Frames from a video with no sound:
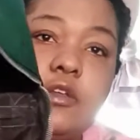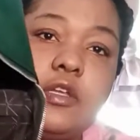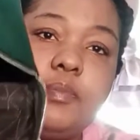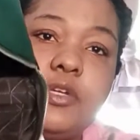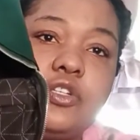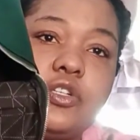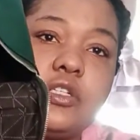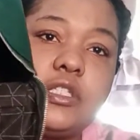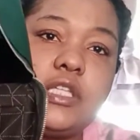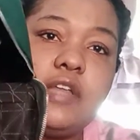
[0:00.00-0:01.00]
put your
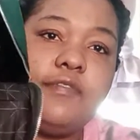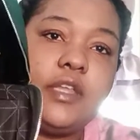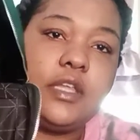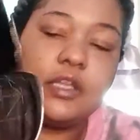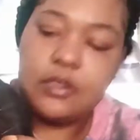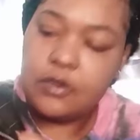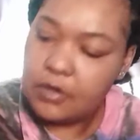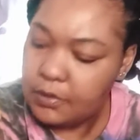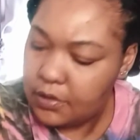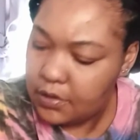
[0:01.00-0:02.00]
stuff in
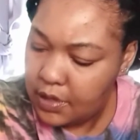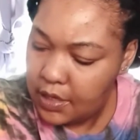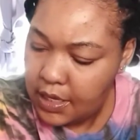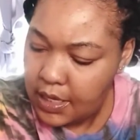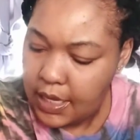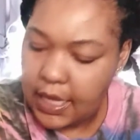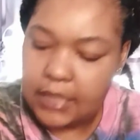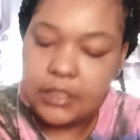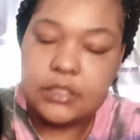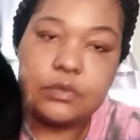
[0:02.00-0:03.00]
here.
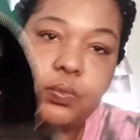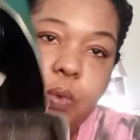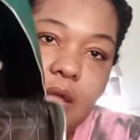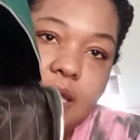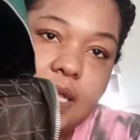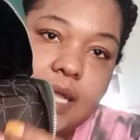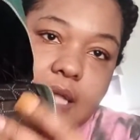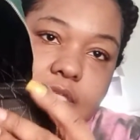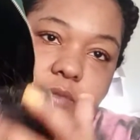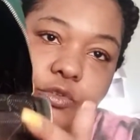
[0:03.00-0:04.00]
And it's white and got
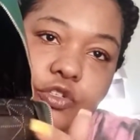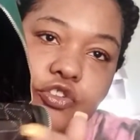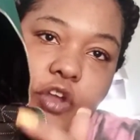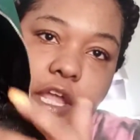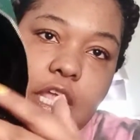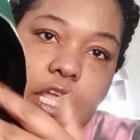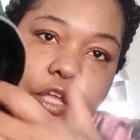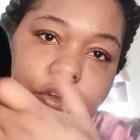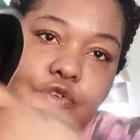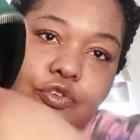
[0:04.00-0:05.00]
some little
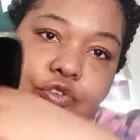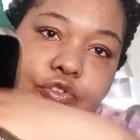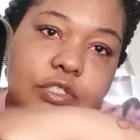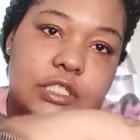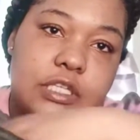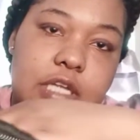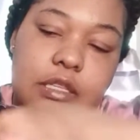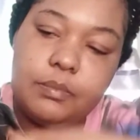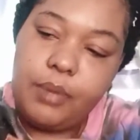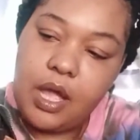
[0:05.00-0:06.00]
triangles. There's
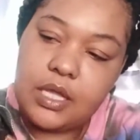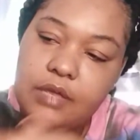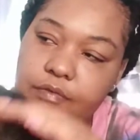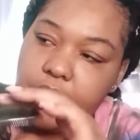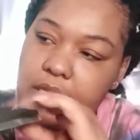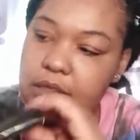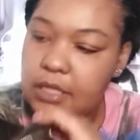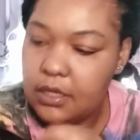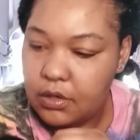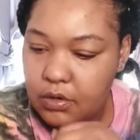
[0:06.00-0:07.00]
another pocket right
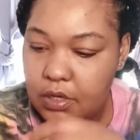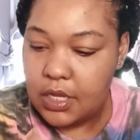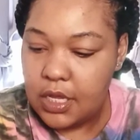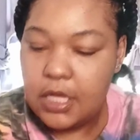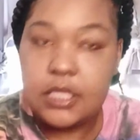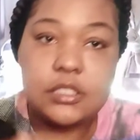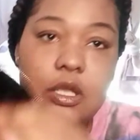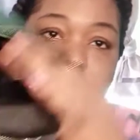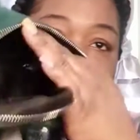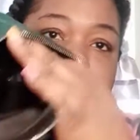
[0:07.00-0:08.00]
there. There's
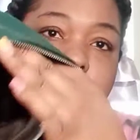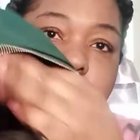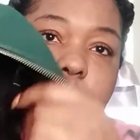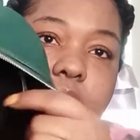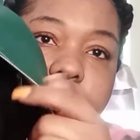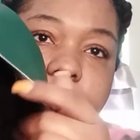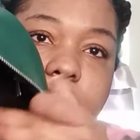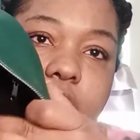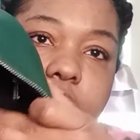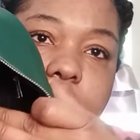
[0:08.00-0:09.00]
also one right
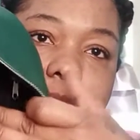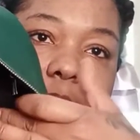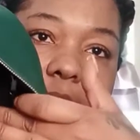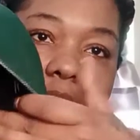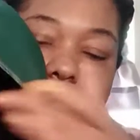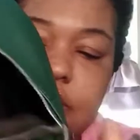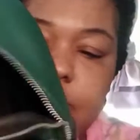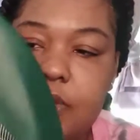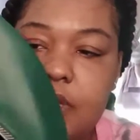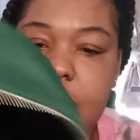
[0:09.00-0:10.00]
here in the back as
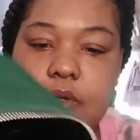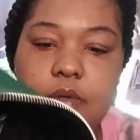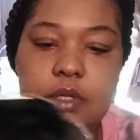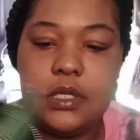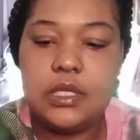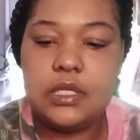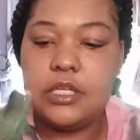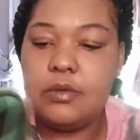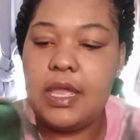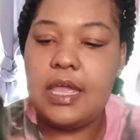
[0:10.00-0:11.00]
well. Then
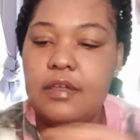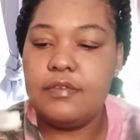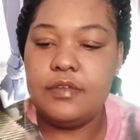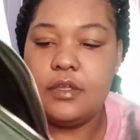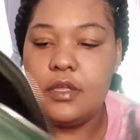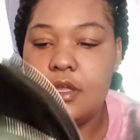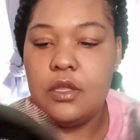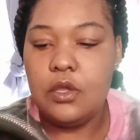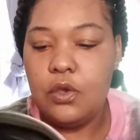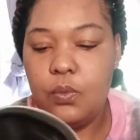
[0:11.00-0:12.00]
you have
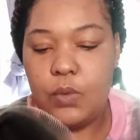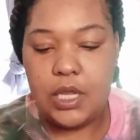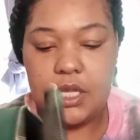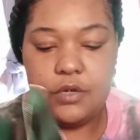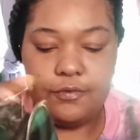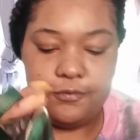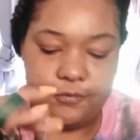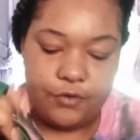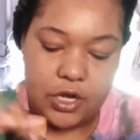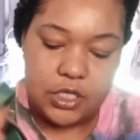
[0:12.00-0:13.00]
one in the
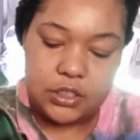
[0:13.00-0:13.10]
front,